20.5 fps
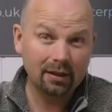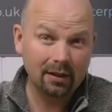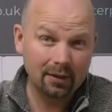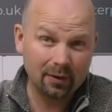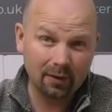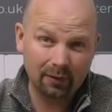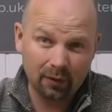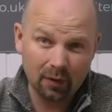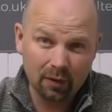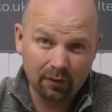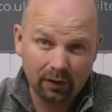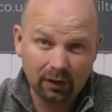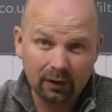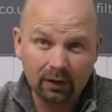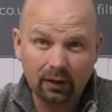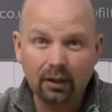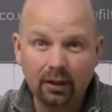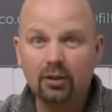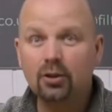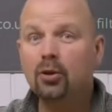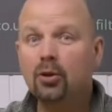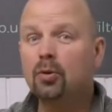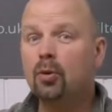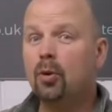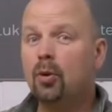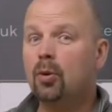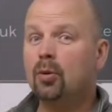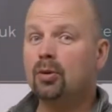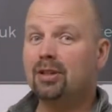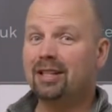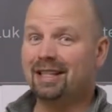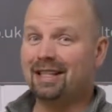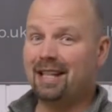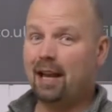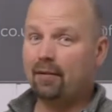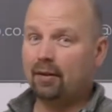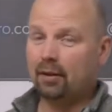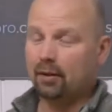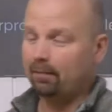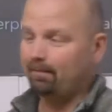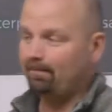is the Fluval
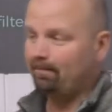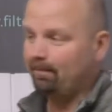207,